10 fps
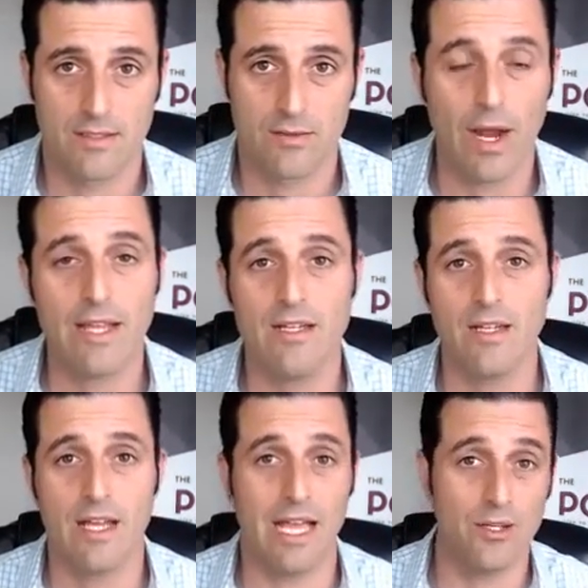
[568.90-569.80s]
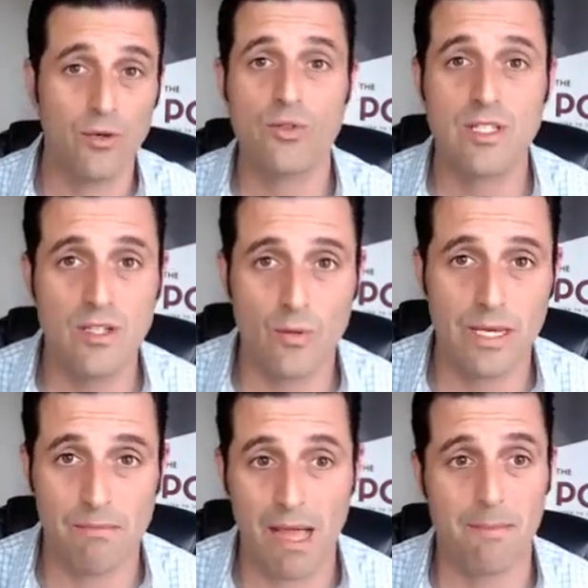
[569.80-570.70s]
right? And who's going to
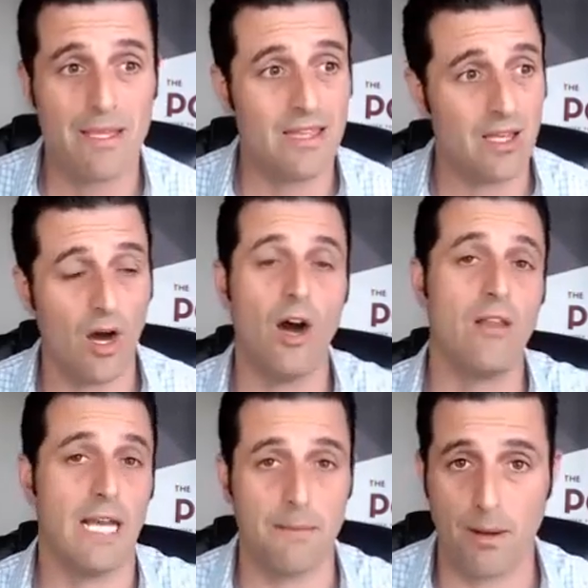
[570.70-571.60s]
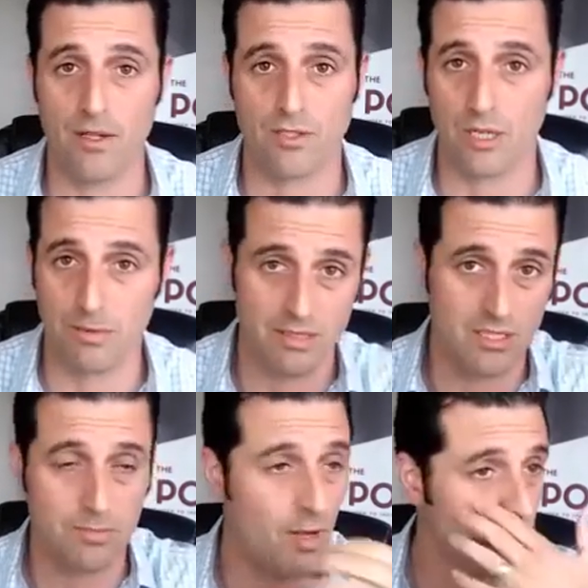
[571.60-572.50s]
win might be the online pawn shop because
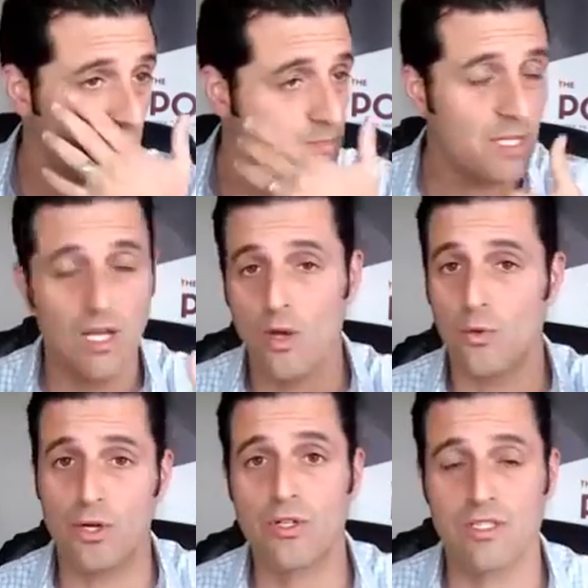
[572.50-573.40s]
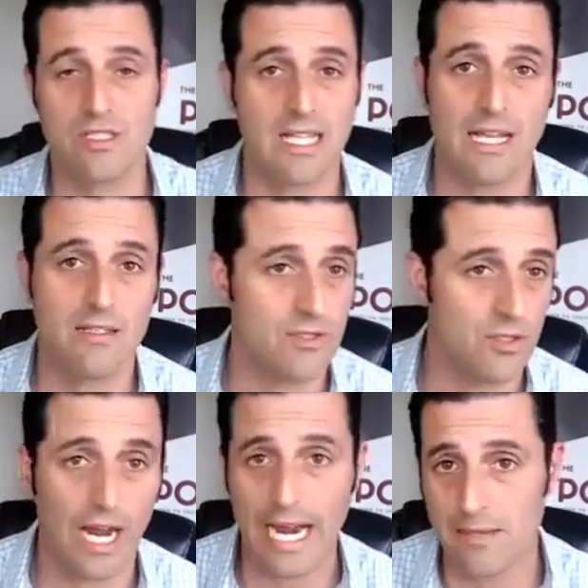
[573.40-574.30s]
there's pawn shops where you can send
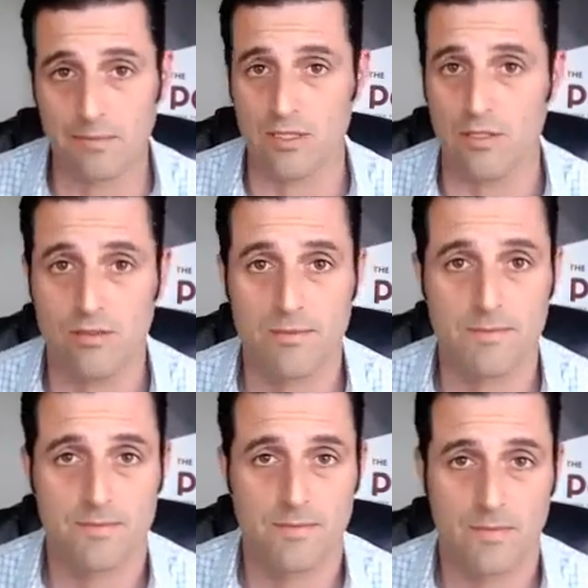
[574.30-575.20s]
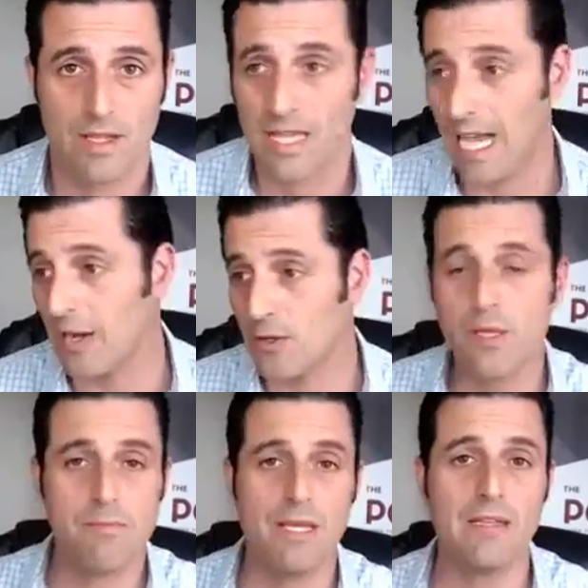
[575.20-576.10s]
your items to. How do
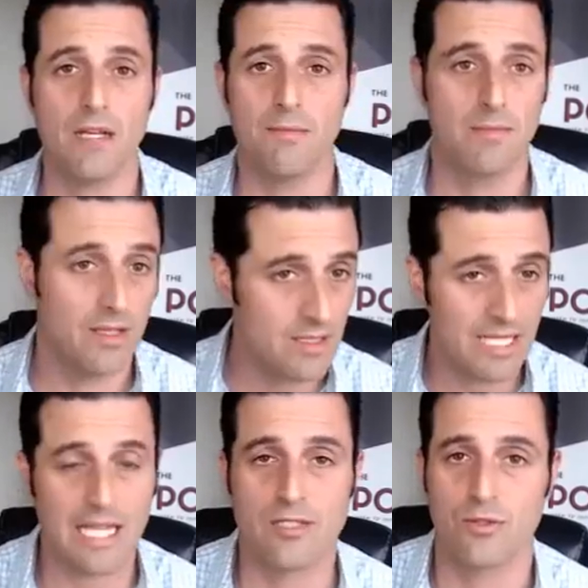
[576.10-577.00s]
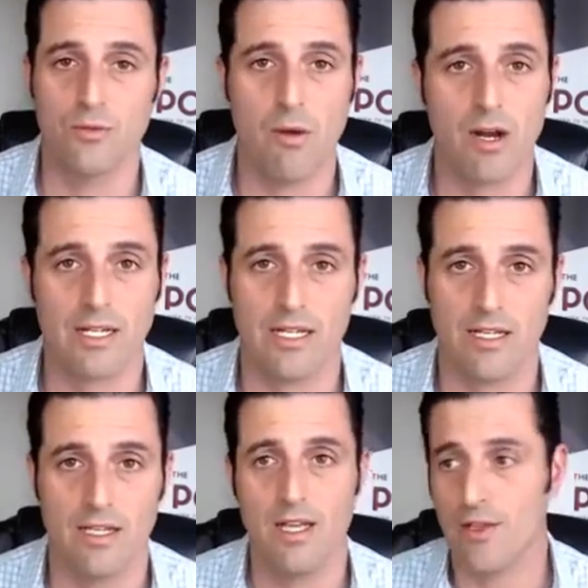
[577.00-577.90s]
we beat them? That's through
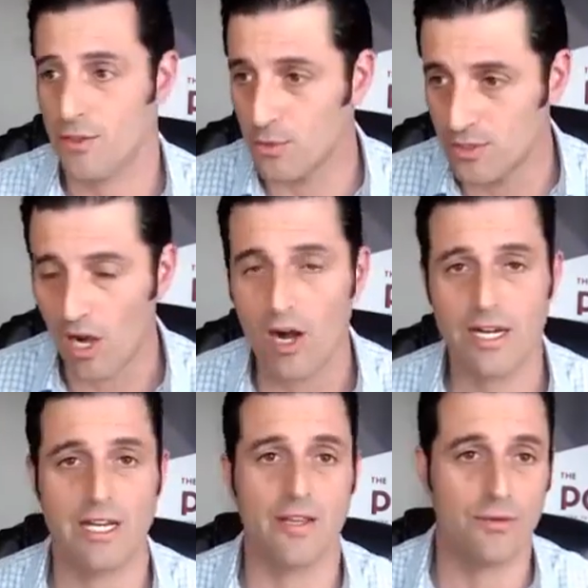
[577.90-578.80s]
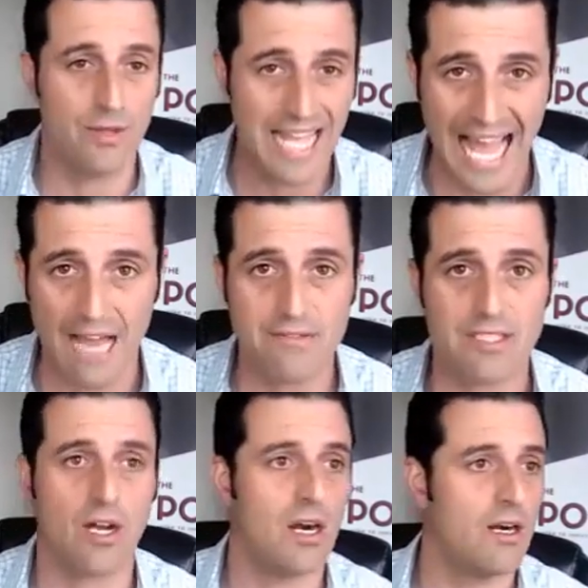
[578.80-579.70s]
marketing, through targeting, through the
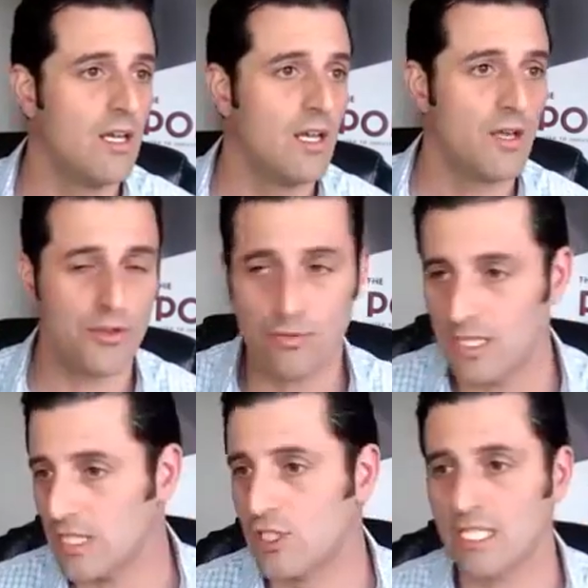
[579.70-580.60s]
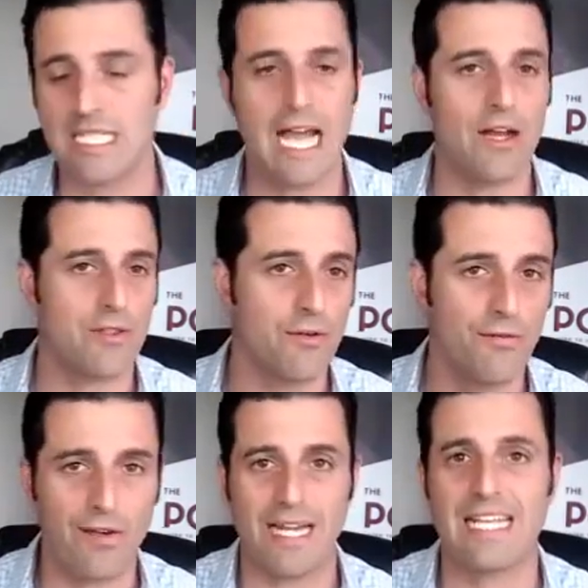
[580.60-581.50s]
avatar, through niching down, through
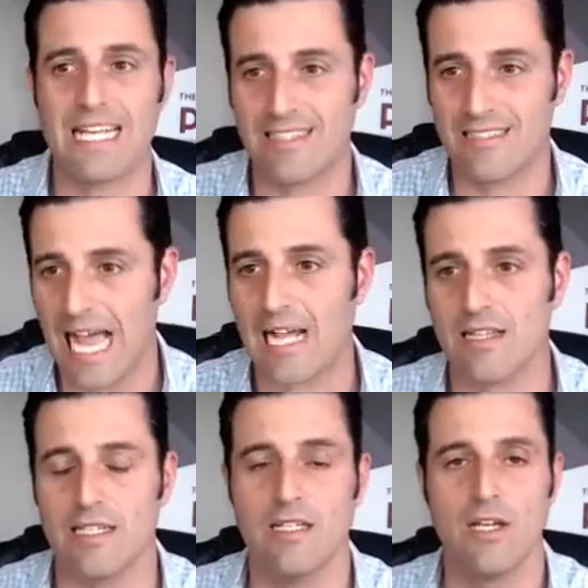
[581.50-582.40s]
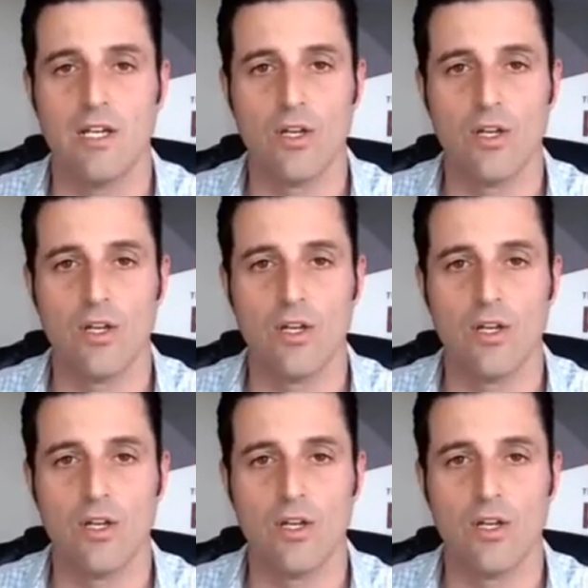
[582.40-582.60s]
finding exactly